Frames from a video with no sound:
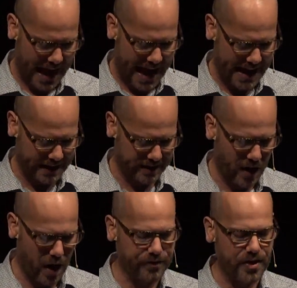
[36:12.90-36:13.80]
And
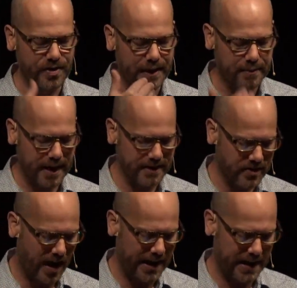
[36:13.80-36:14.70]
often they
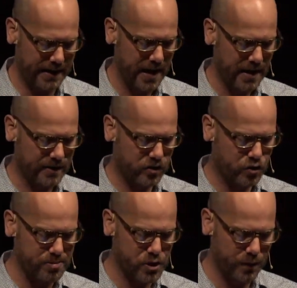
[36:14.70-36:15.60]
tie in
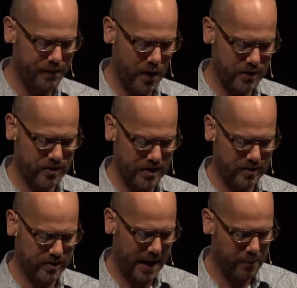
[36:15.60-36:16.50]
scriptural
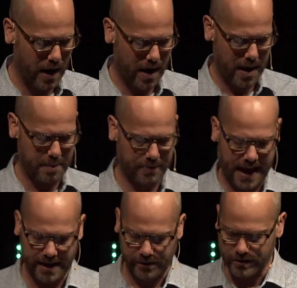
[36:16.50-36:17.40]
verses that
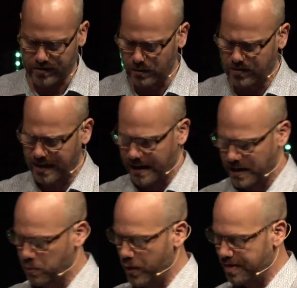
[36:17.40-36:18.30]
that are
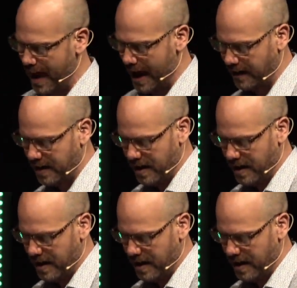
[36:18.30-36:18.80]
associated with that.